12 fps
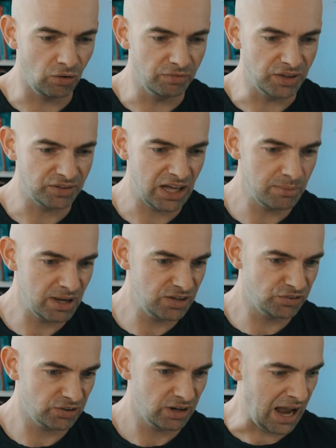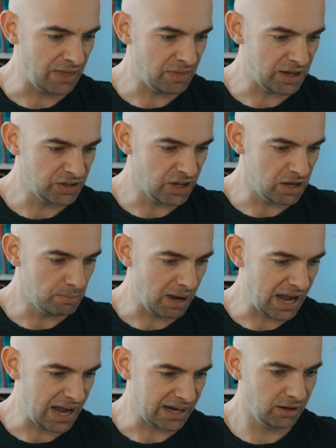of this image and then go
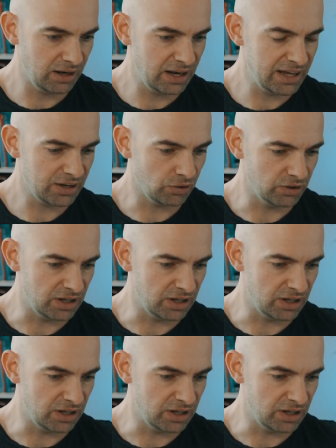back, click on